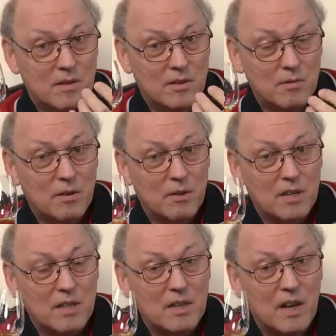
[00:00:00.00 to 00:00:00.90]
during the
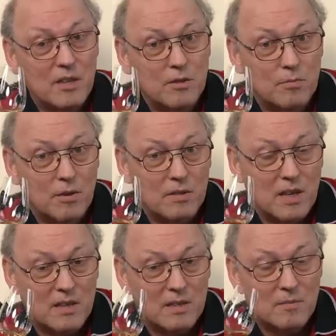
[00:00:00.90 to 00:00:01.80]
distillation
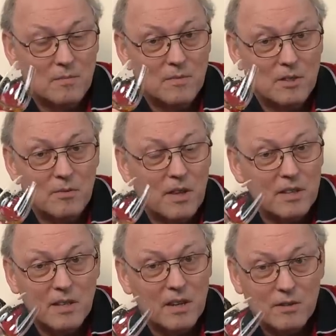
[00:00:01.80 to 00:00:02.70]
process. So there
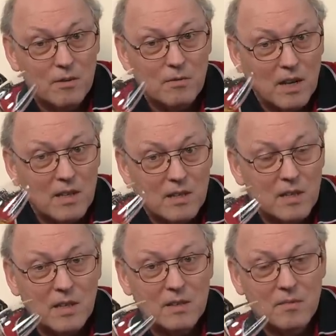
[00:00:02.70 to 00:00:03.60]
are no nuts
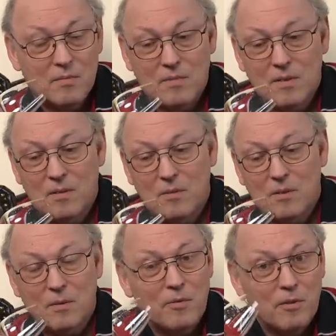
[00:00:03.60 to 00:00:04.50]
in it.
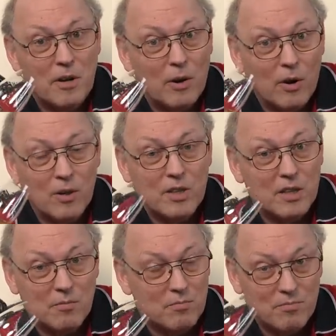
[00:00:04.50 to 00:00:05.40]
So if you're allergic,